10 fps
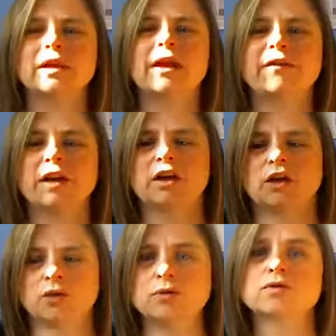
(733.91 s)

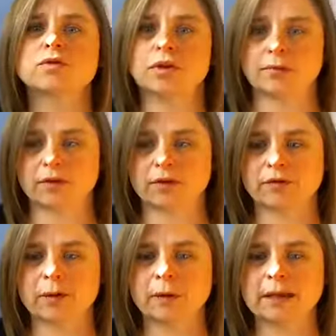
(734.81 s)
FAQs, or the
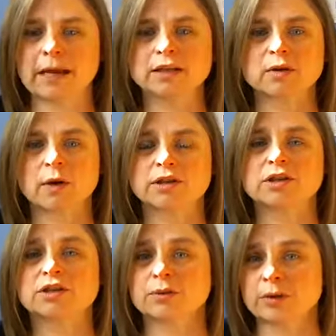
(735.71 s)
frequently asked
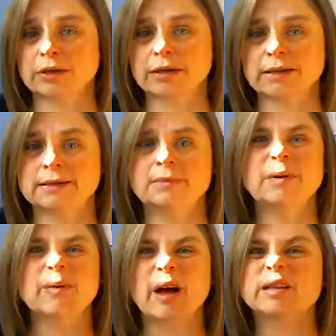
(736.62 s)
questions, are pretty easy.
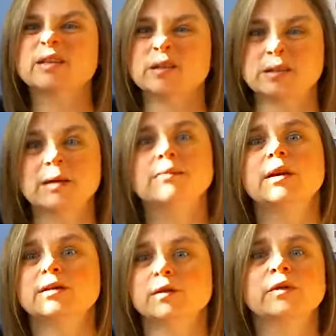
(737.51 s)
People ask you the same
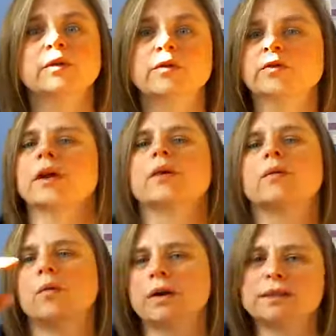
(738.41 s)
things over and over again.
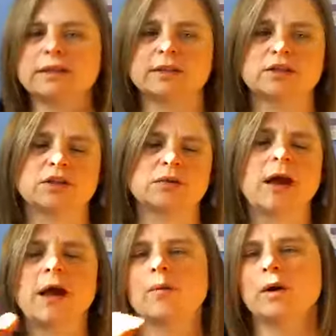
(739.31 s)
What does this do?
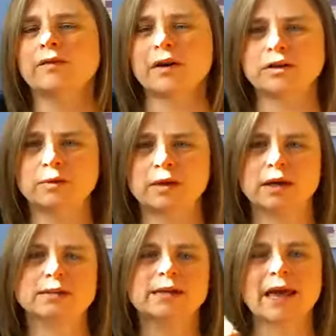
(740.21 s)
What if I do
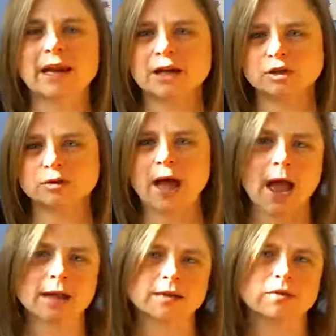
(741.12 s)
this? Can I do
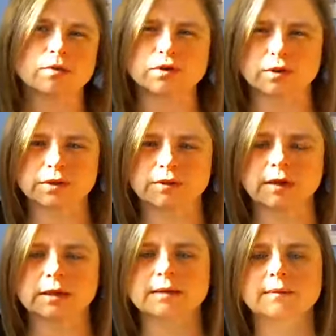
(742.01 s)
that? Those sorts of
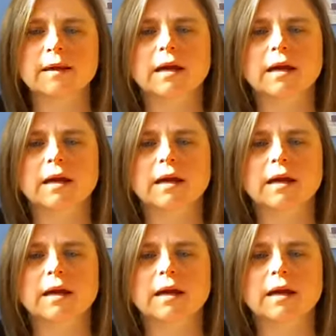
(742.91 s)
things.